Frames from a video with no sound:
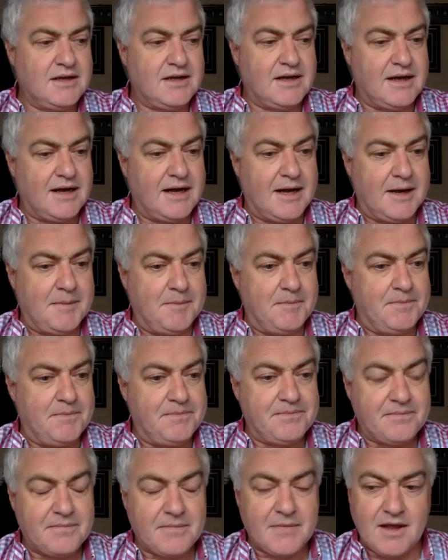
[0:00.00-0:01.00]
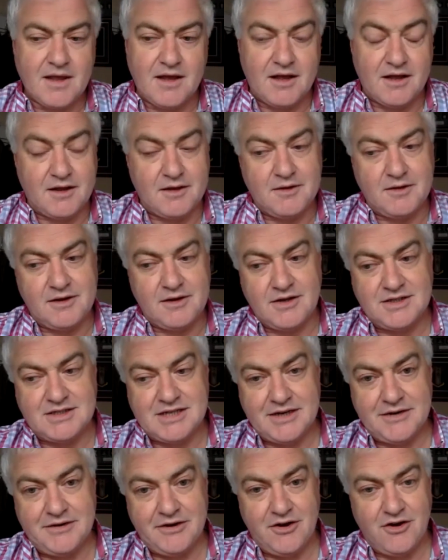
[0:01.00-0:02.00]

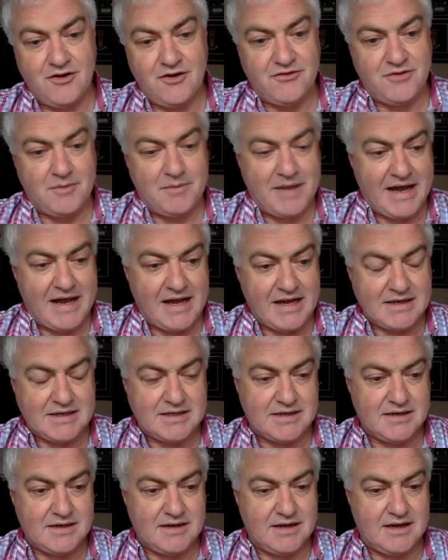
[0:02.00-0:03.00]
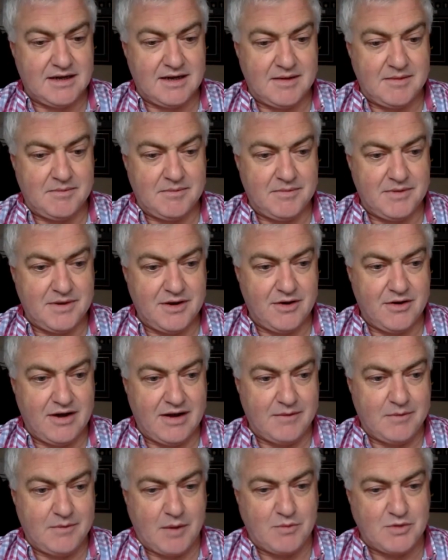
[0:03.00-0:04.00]
Continuing on from that, you know,
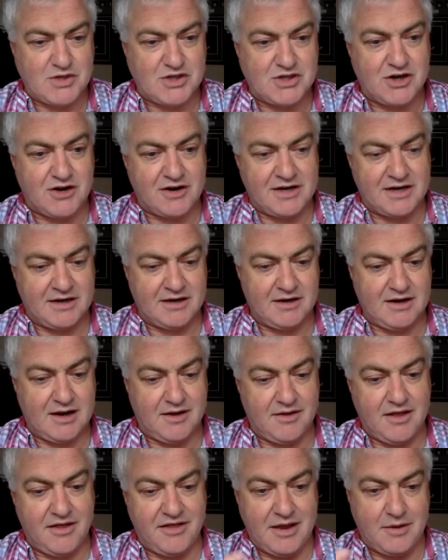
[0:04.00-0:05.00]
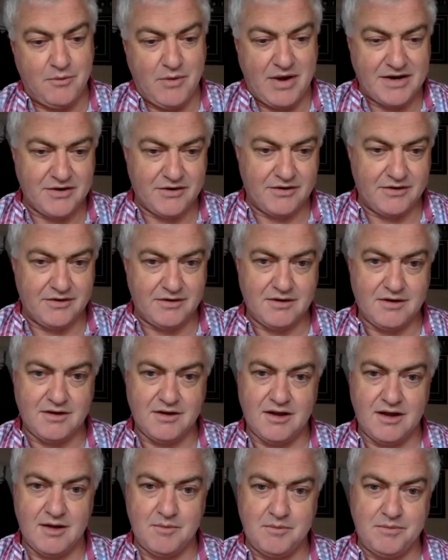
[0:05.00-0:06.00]
I was starting. I then went on
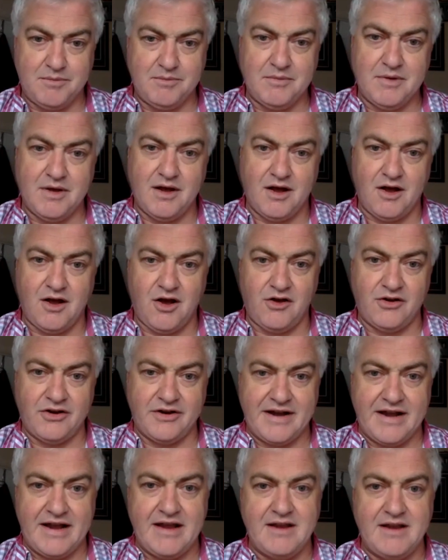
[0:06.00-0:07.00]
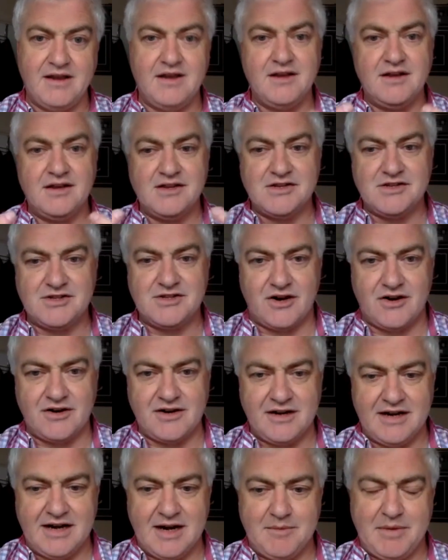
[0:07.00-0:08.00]
a holiday,
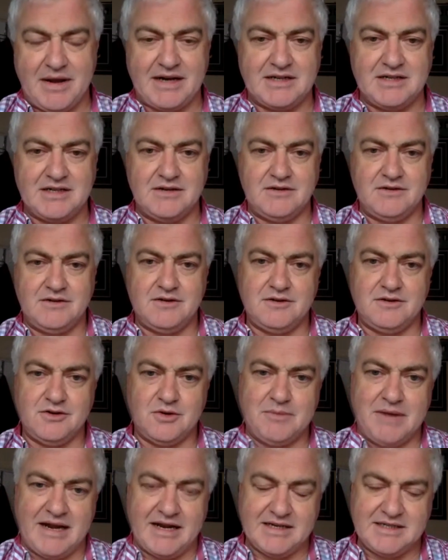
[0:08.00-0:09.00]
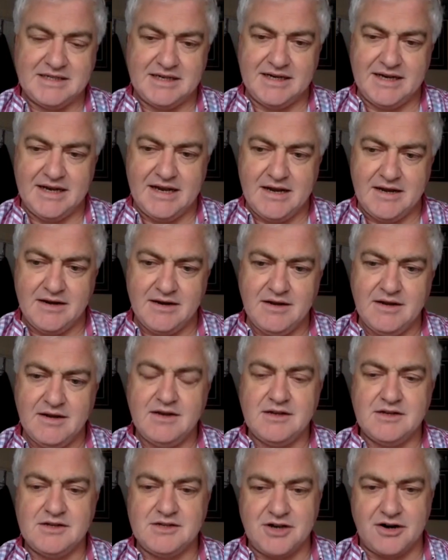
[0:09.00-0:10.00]
starting to get back to normality again,
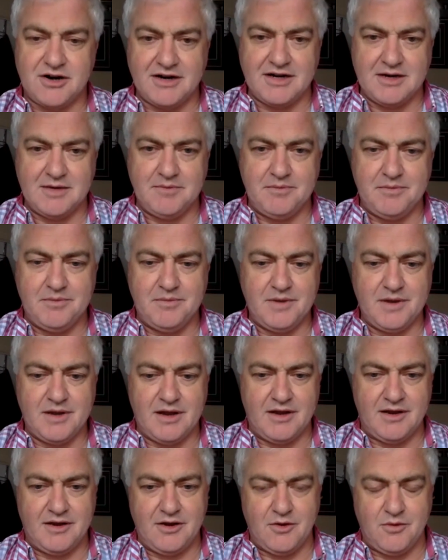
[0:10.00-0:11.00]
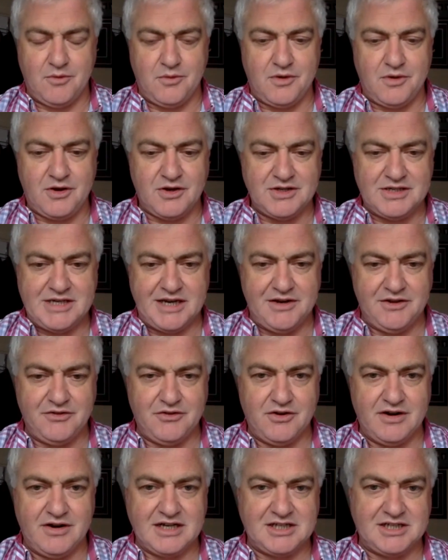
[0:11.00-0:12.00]
starting to you know, continue
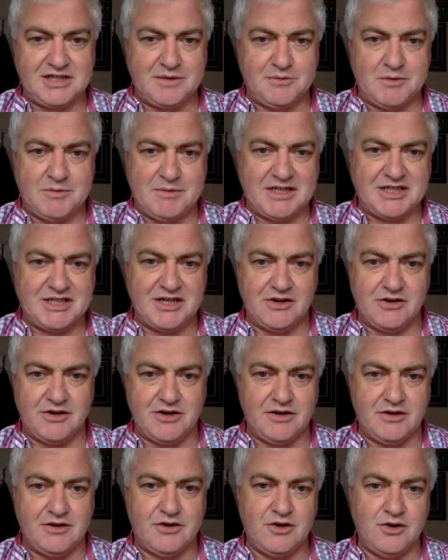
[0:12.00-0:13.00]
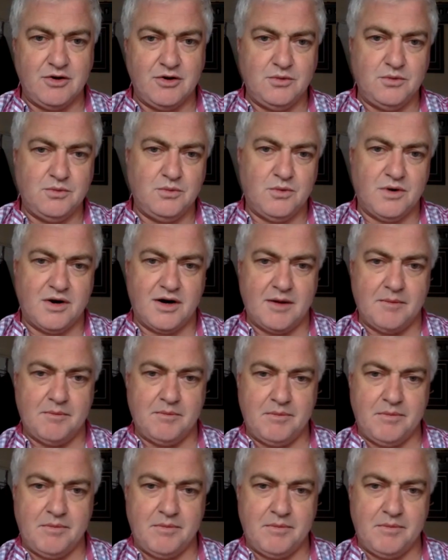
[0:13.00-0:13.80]
the relationship with my children who were at